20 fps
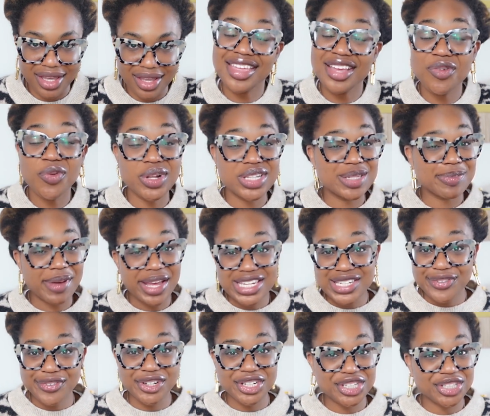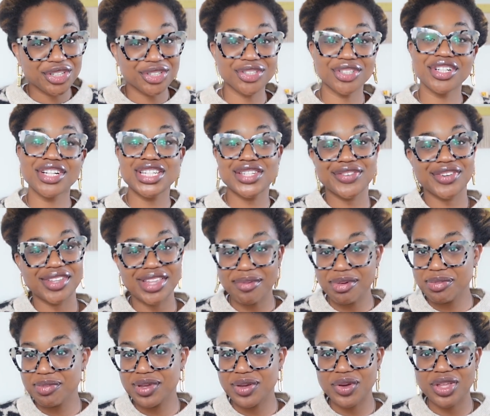I think what's best for children is for them
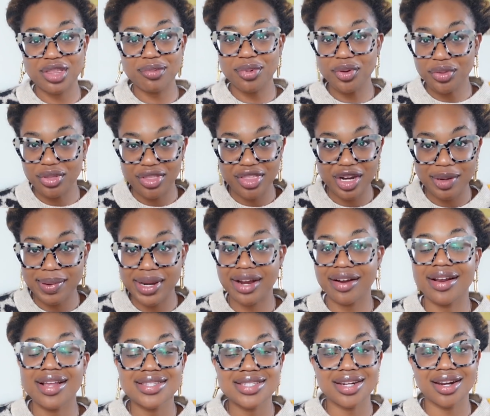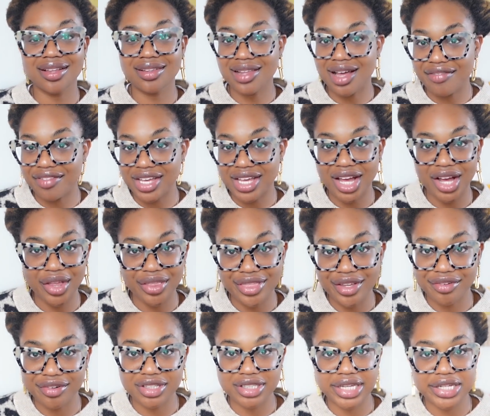to be with both of their parents in a loving,
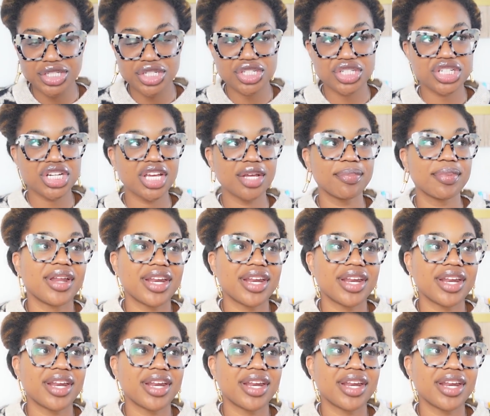healthy relationship.